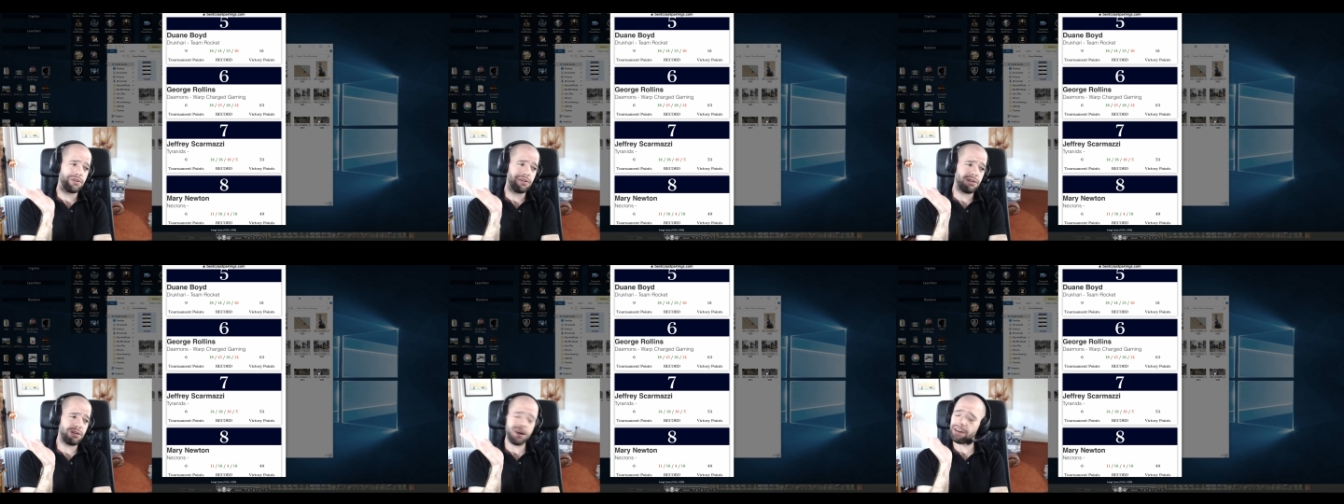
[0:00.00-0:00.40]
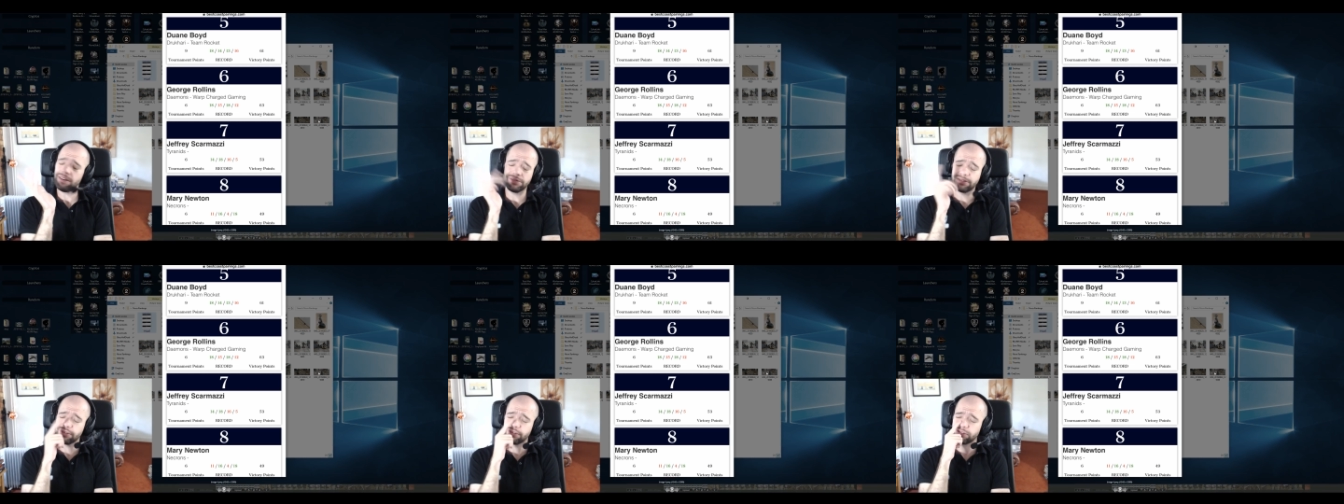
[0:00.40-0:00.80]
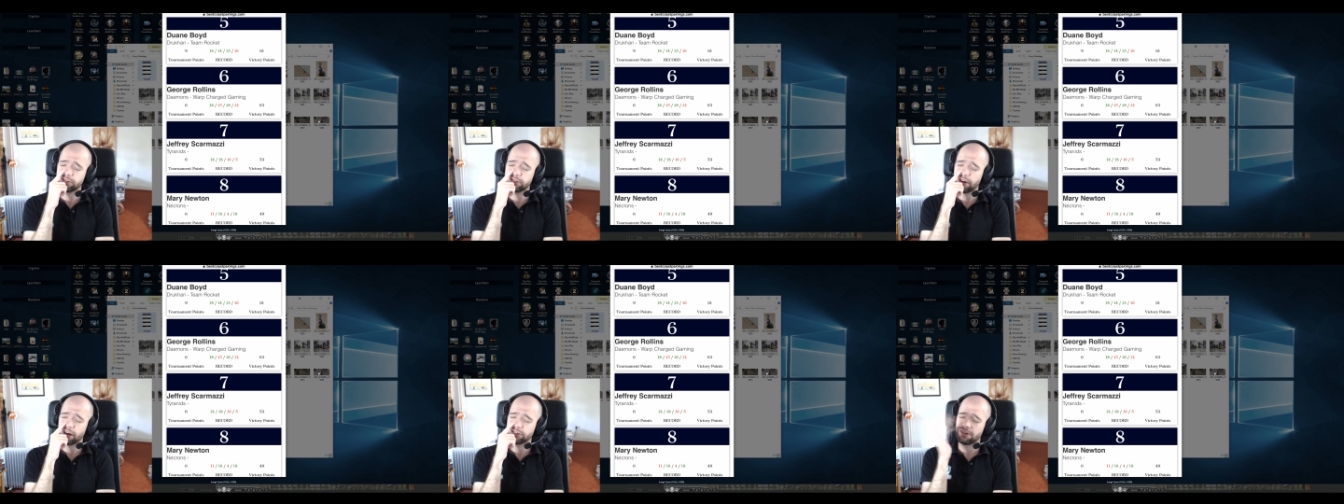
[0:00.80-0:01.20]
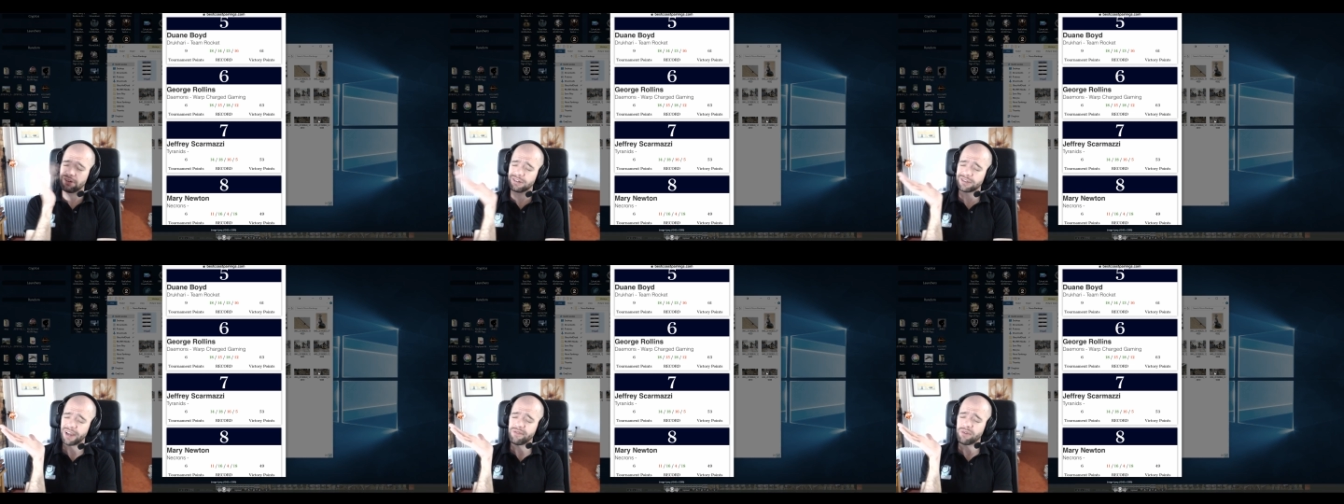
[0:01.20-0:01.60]
uh, Elucidian
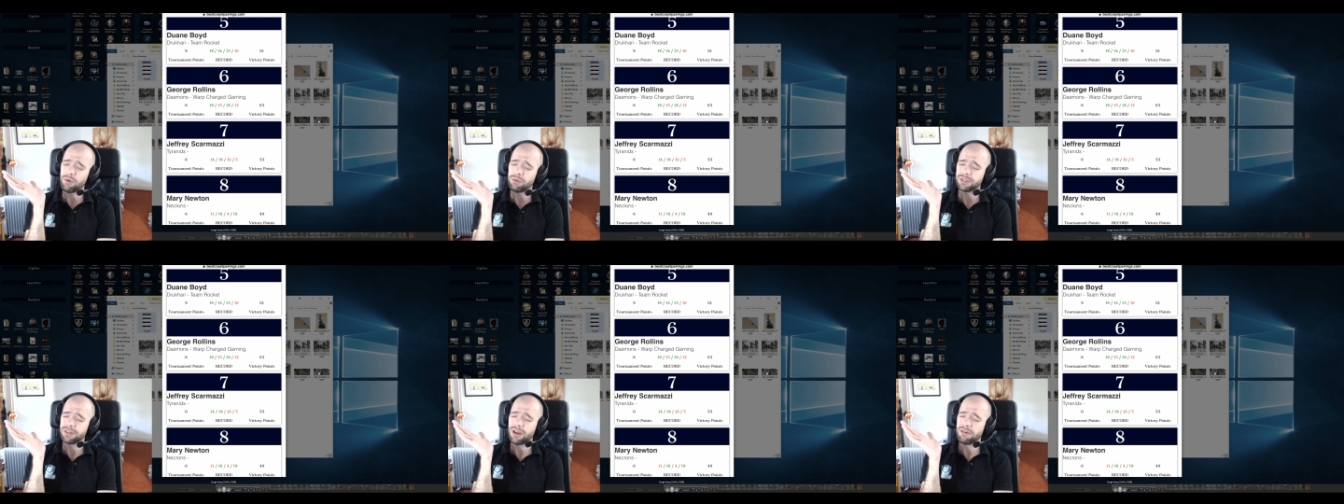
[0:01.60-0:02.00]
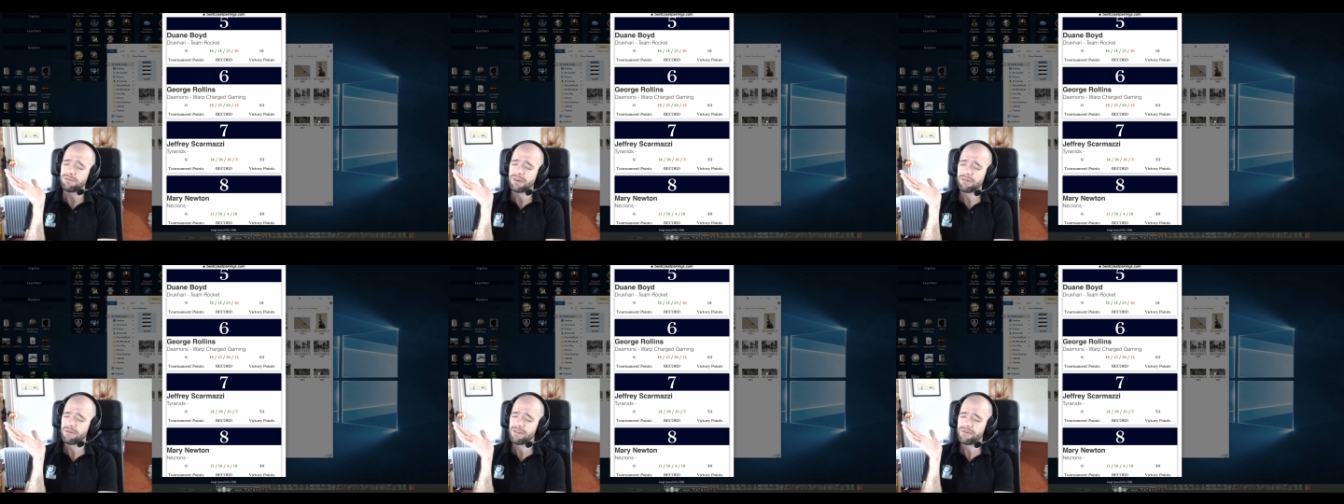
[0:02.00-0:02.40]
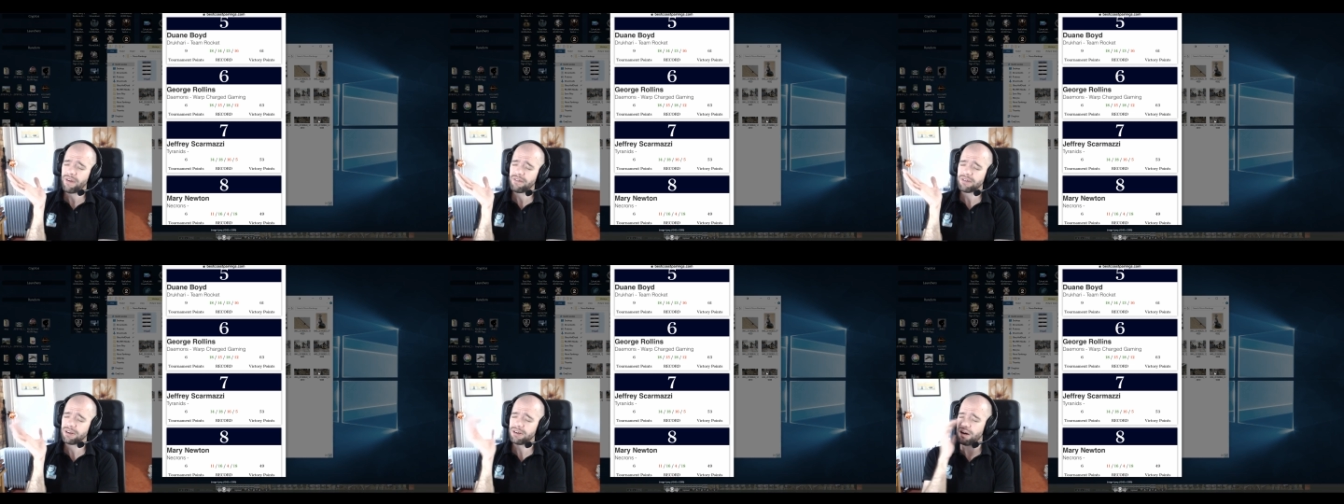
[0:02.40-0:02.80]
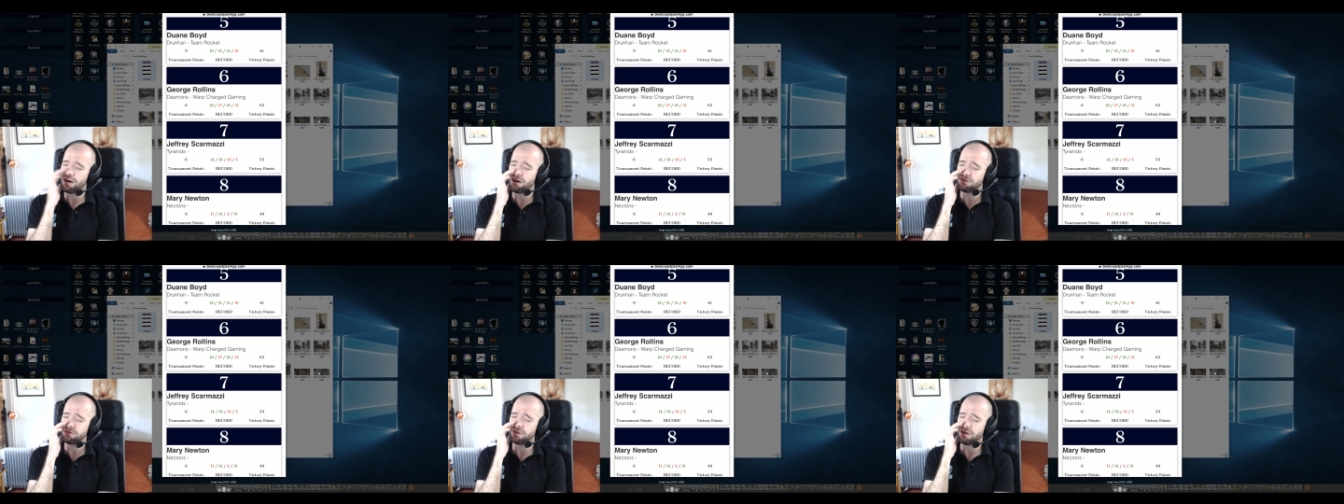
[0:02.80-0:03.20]
Starstriders, I've always known they were very,
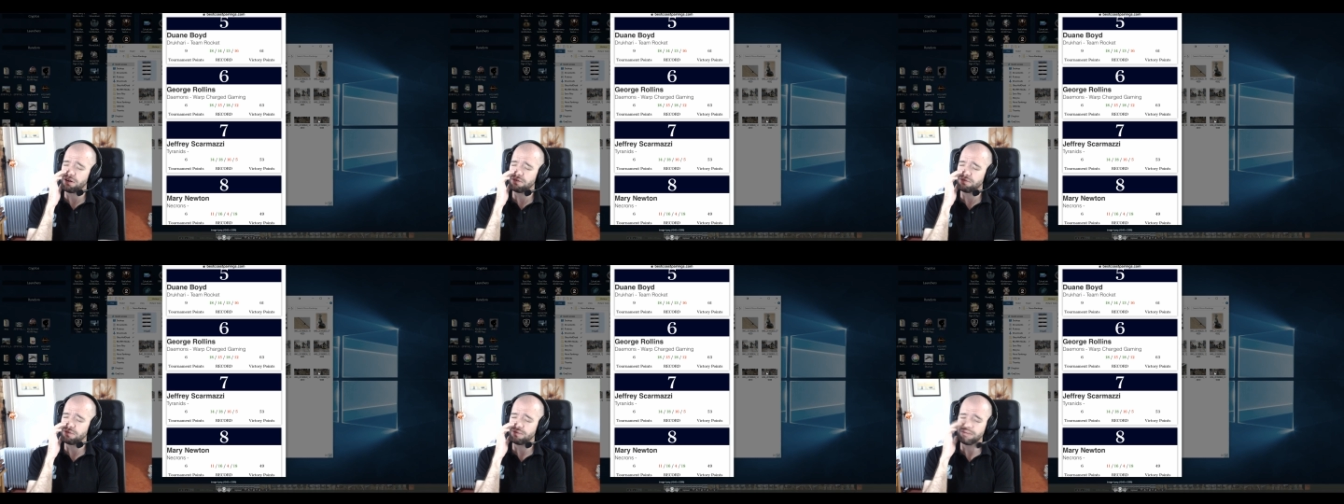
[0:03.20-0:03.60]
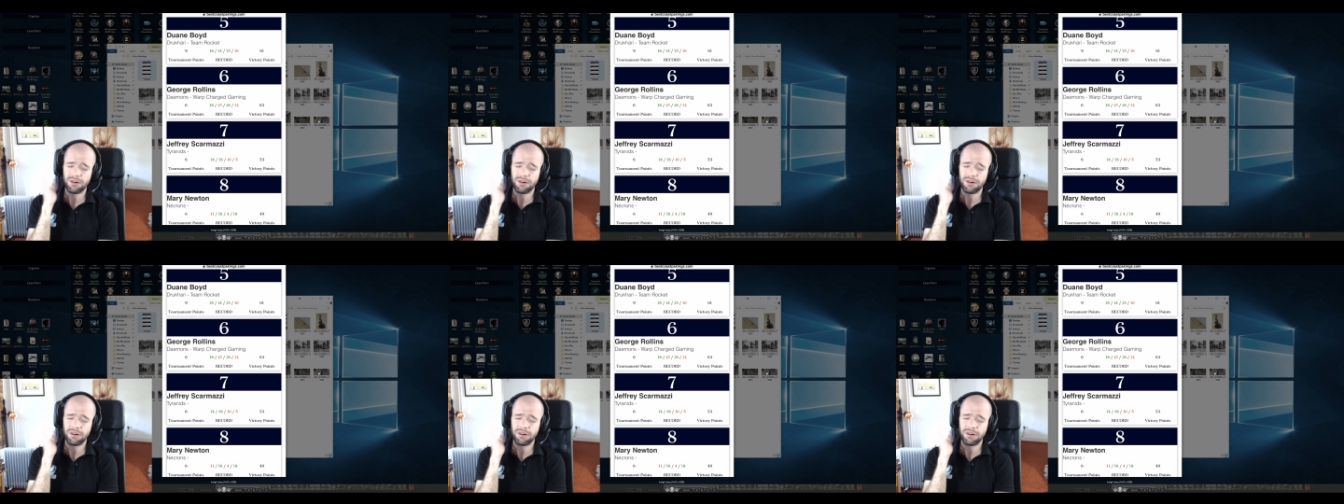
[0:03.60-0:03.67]
uh, you know,